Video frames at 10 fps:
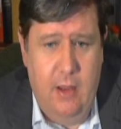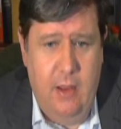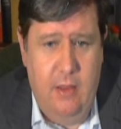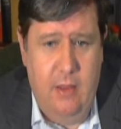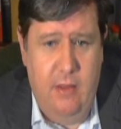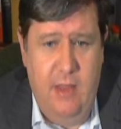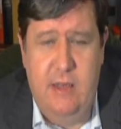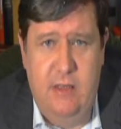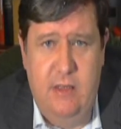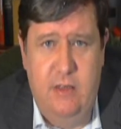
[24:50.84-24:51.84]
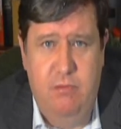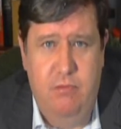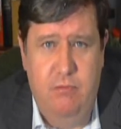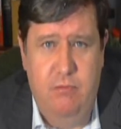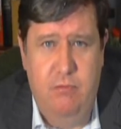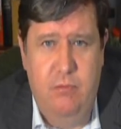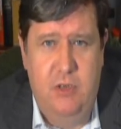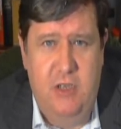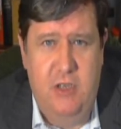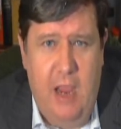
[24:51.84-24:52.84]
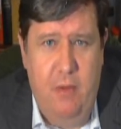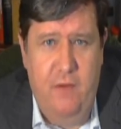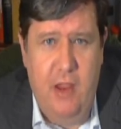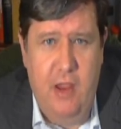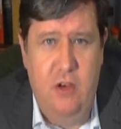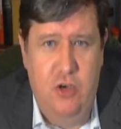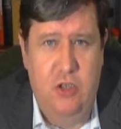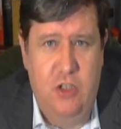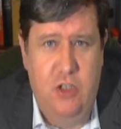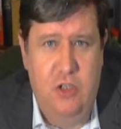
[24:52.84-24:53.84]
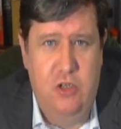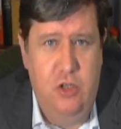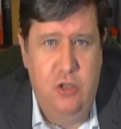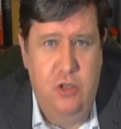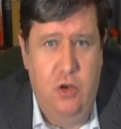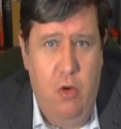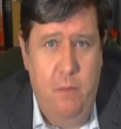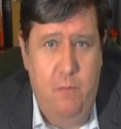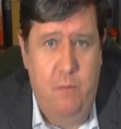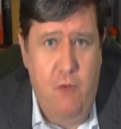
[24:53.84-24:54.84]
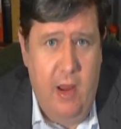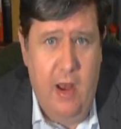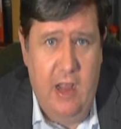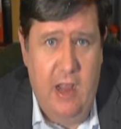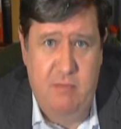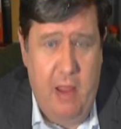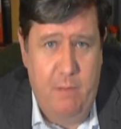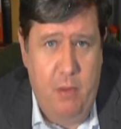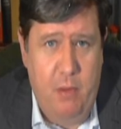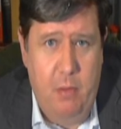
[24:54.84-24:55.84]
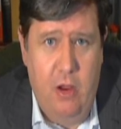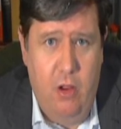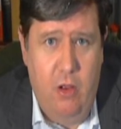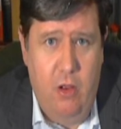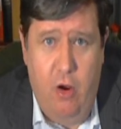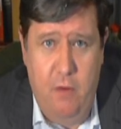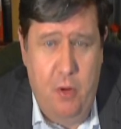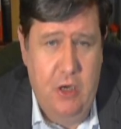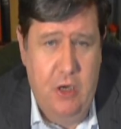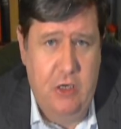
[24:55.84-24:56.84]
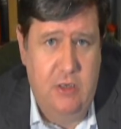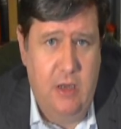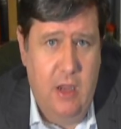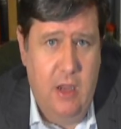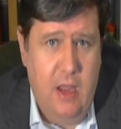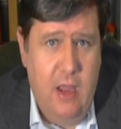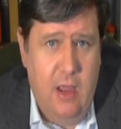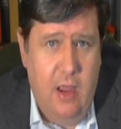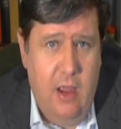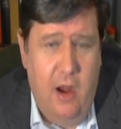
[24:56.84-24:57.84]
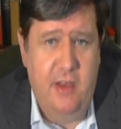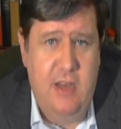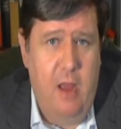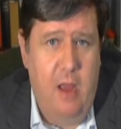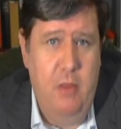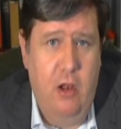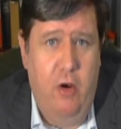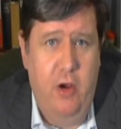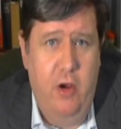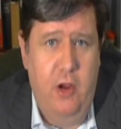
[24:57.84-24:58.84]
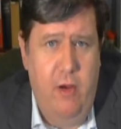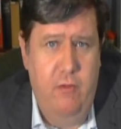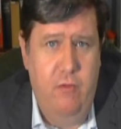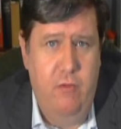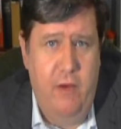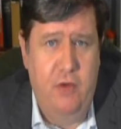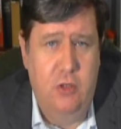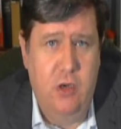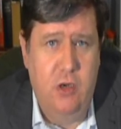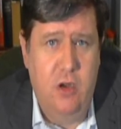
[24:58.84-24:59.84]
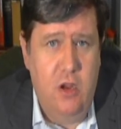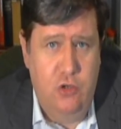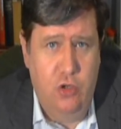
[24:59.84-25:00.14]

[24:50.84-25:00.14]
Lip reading: This type of injustice doesn't go unrecognised by the public or unpunished. And at the time of the Glorious Revolution, Judge